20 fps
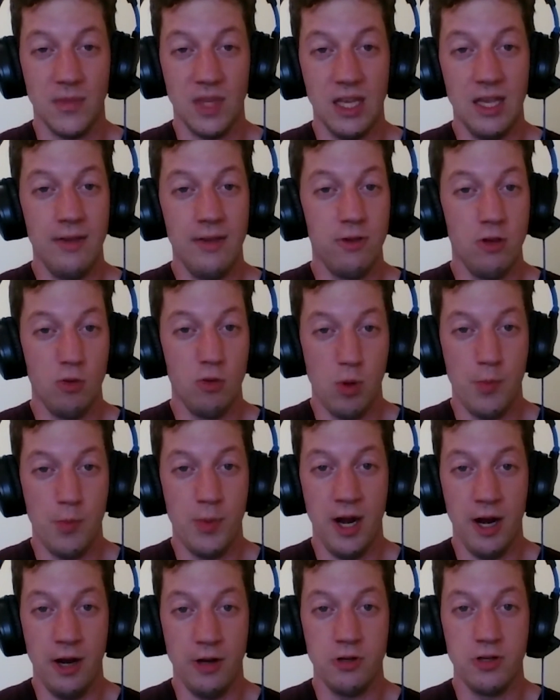if you've
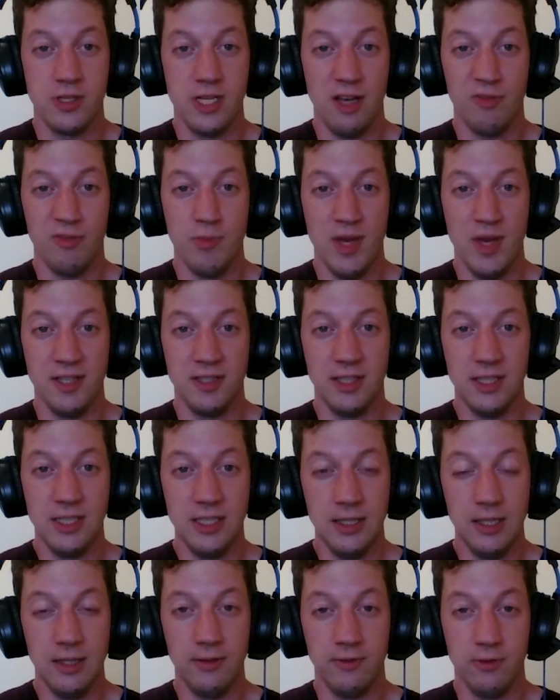prepared yourself mentally
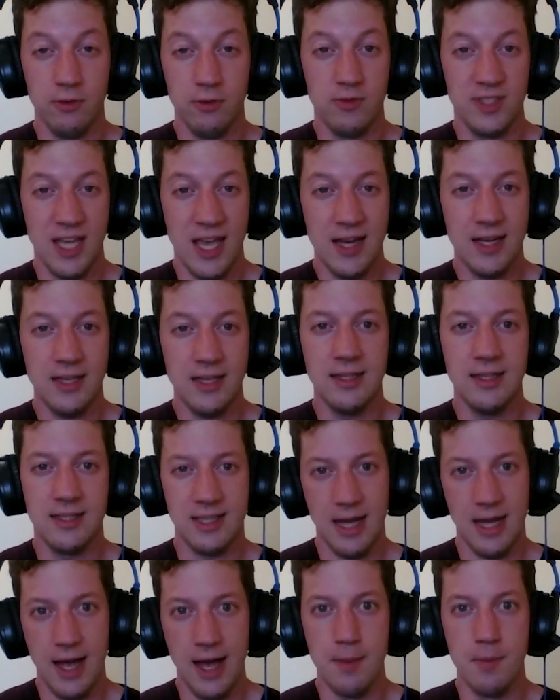and if you've taken the
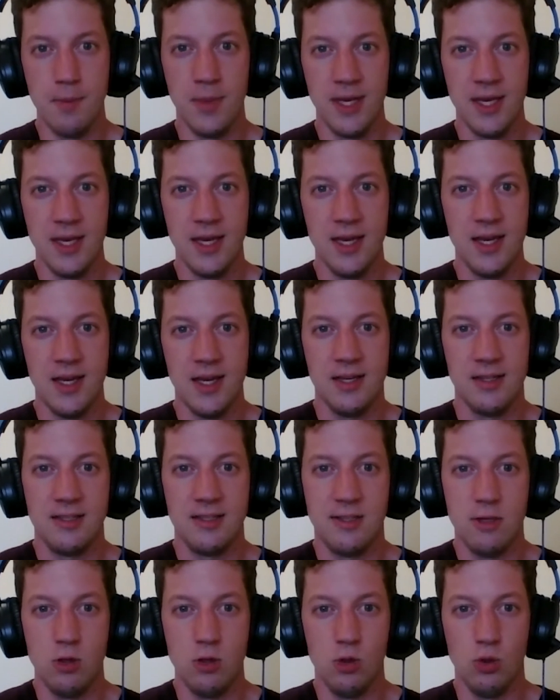time
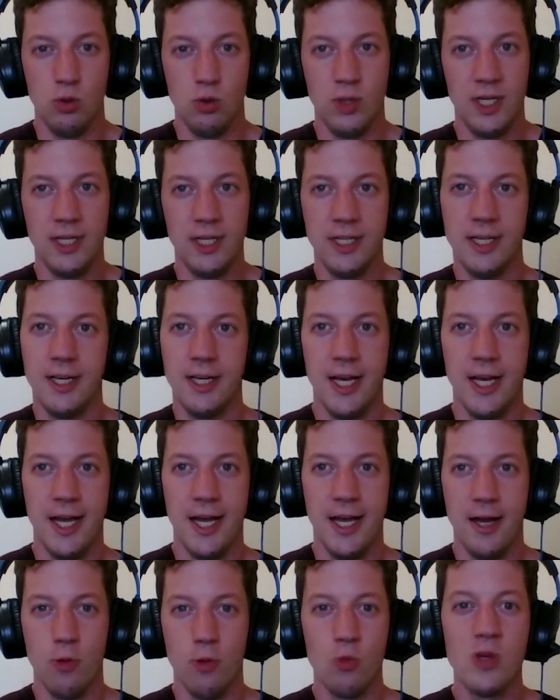to
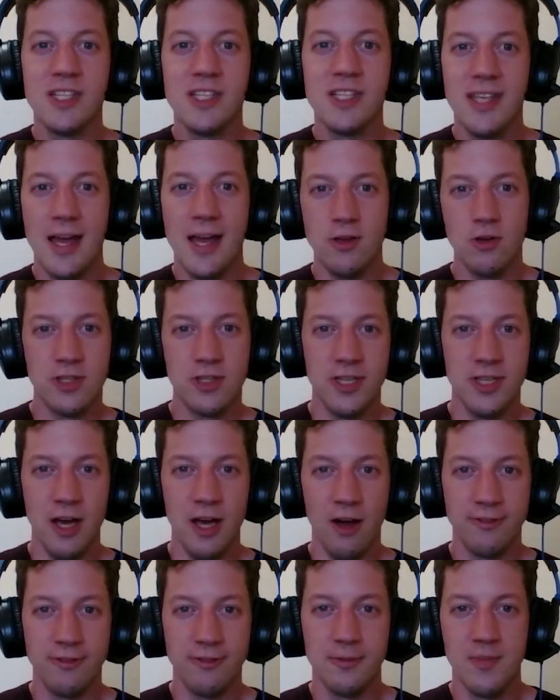reset
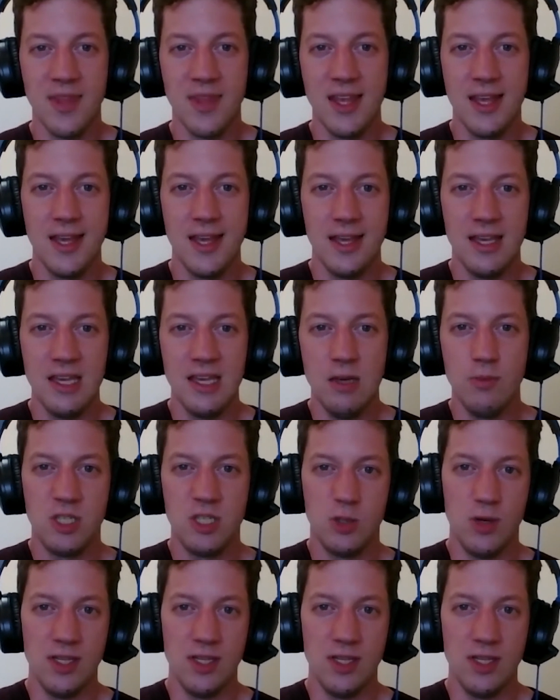yourself in
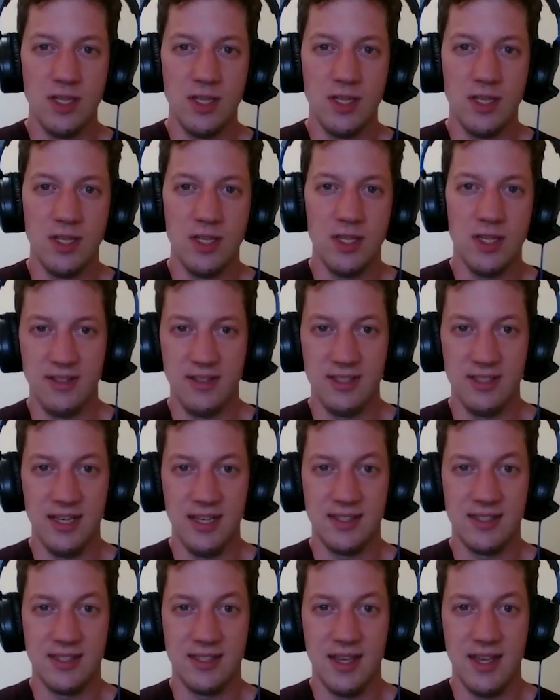between service
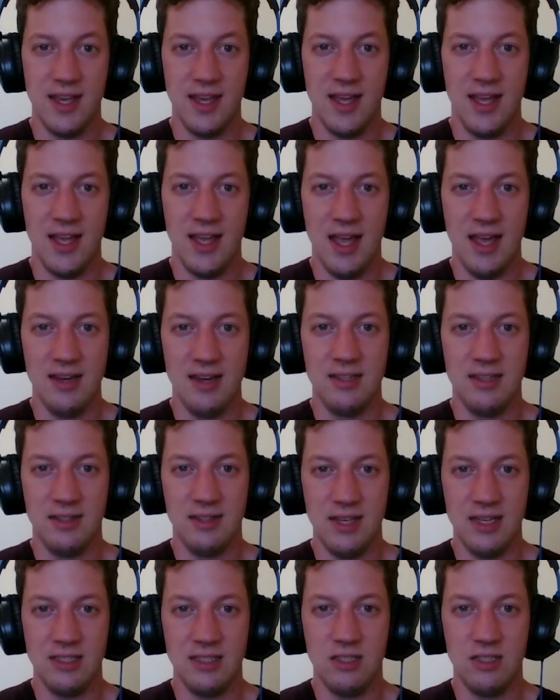visits and to
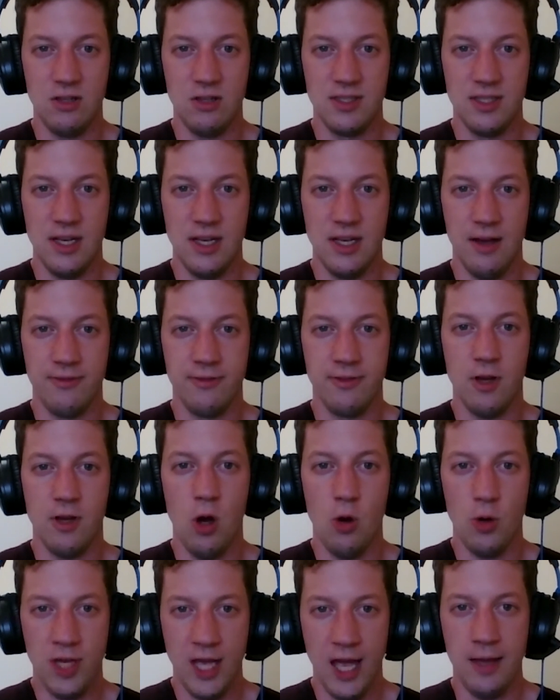think to yourself,
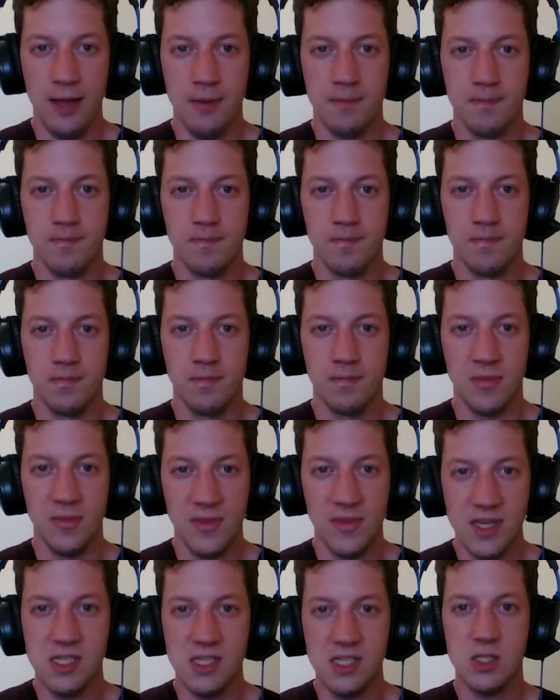okay,
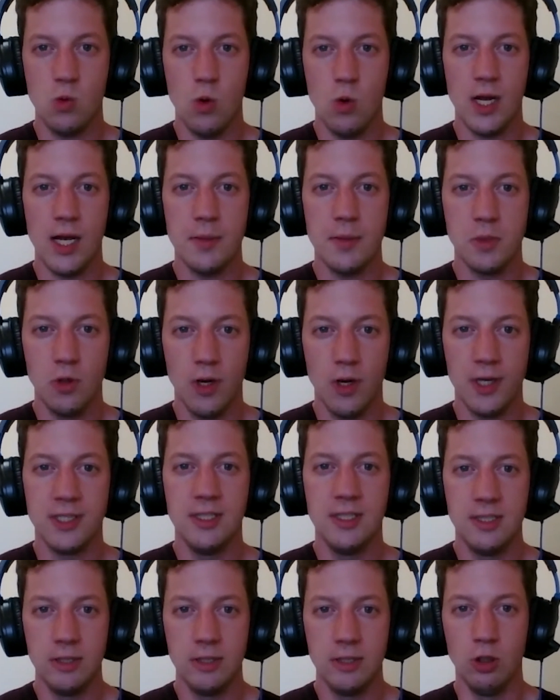this is what I'm going
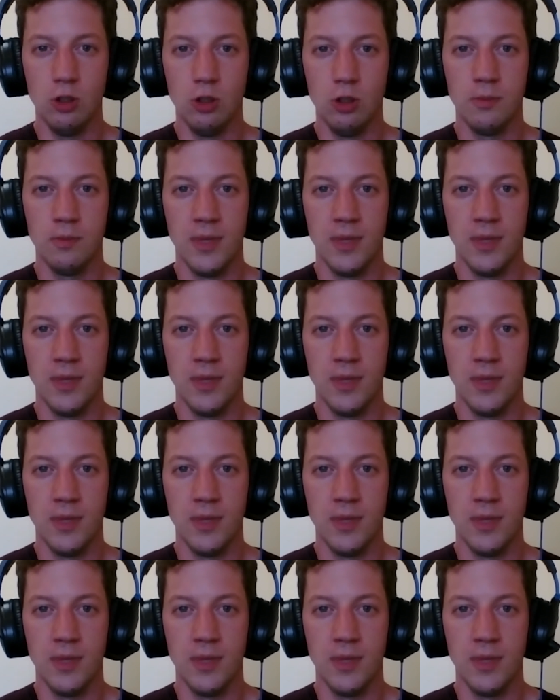to do